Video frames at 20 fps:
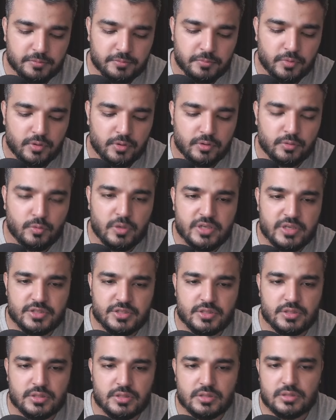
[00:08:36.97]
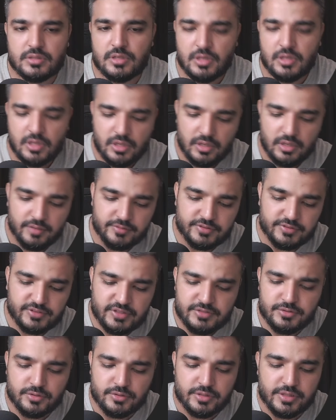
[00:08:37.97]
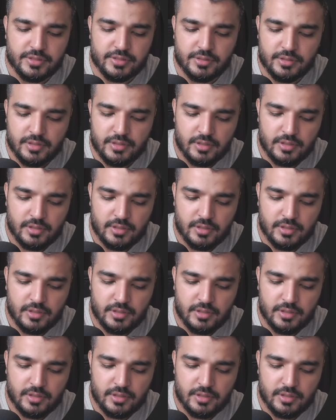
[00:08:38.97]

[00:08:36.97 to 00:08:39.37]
important question of the century.